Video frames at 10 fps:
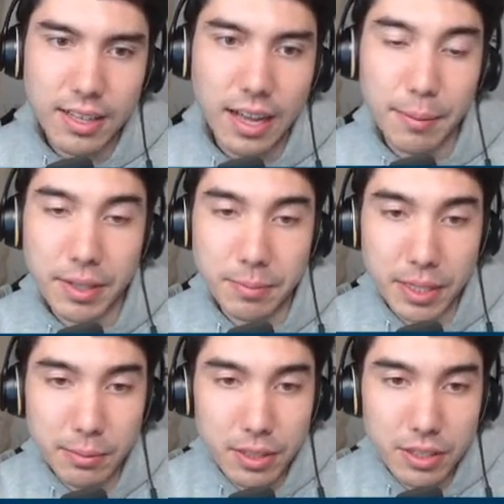I mean,
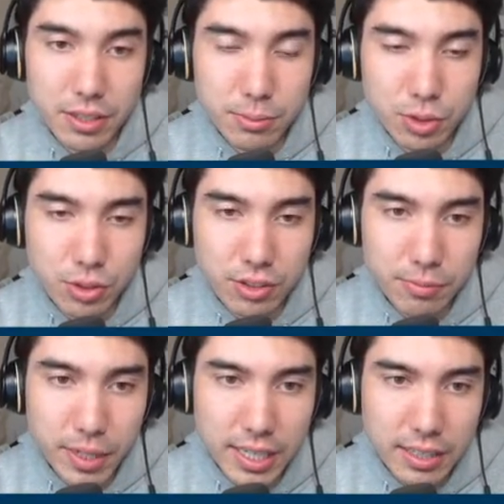maybe there's some sort of
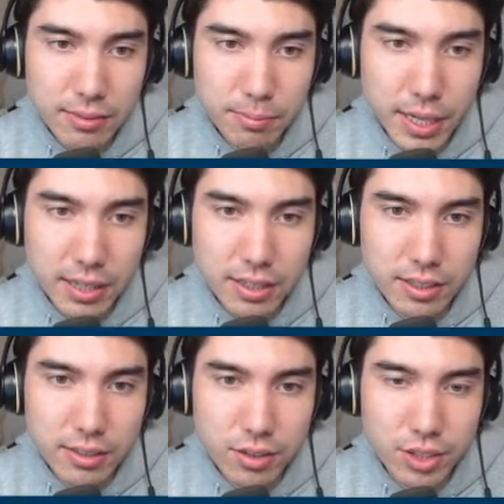mating
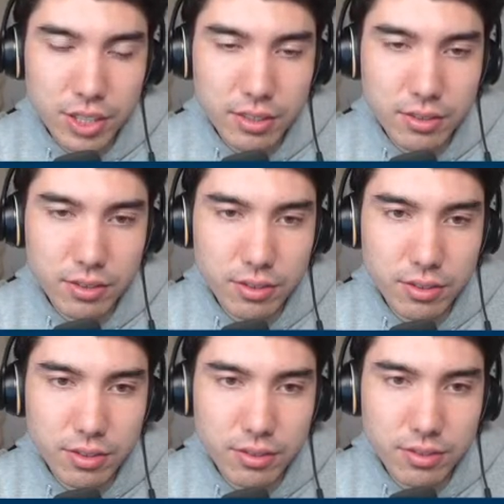pattern or
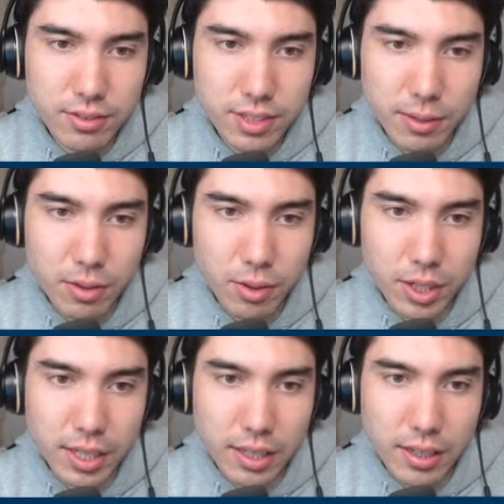some...
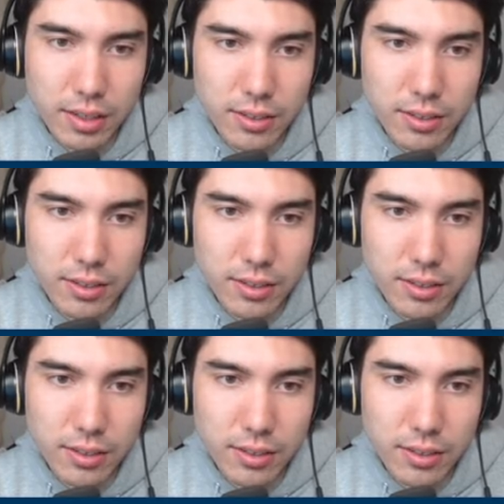Okay.